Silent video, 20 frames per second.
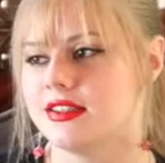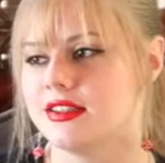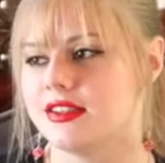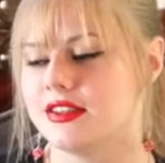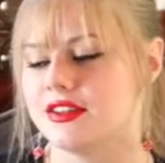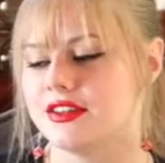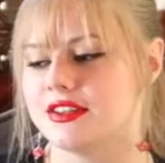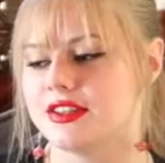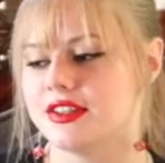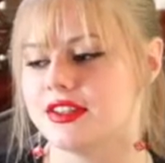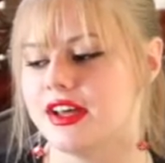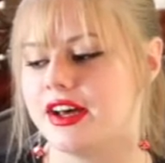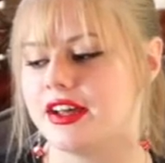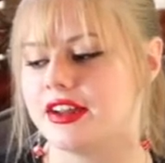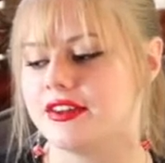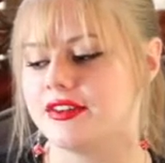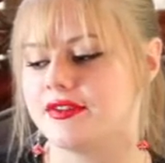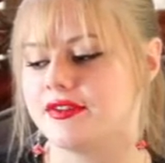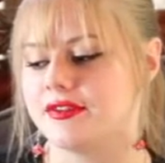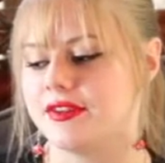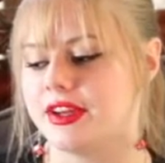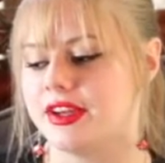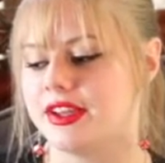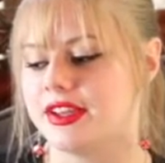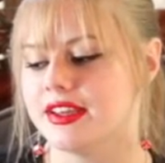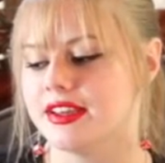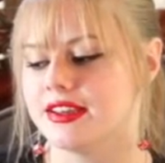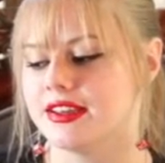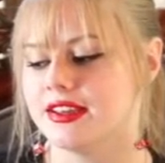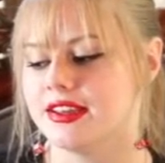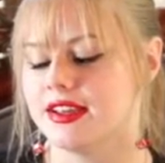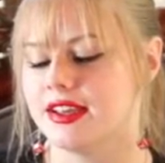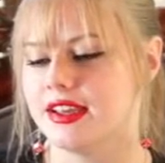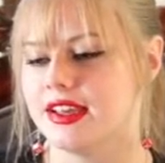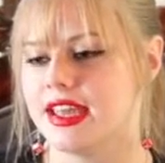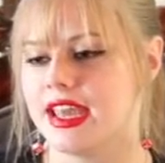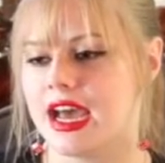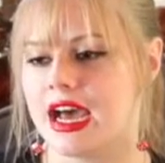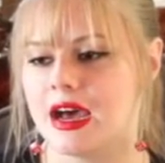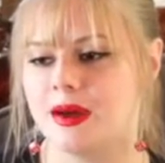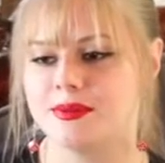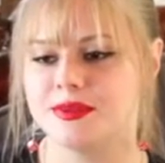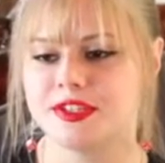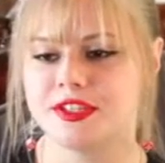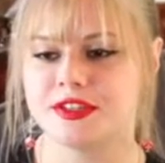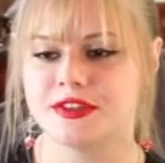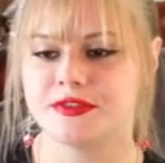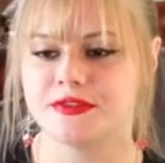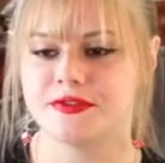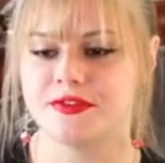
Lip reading: there's a lot of like gaps